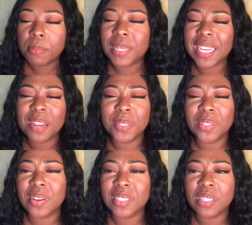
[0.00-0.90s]
But like I was
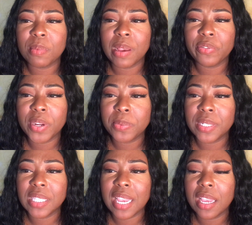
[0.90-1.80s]
talking to my friend
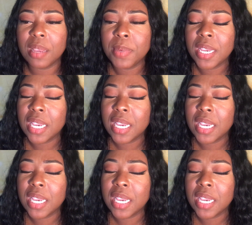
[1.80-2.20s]
one time,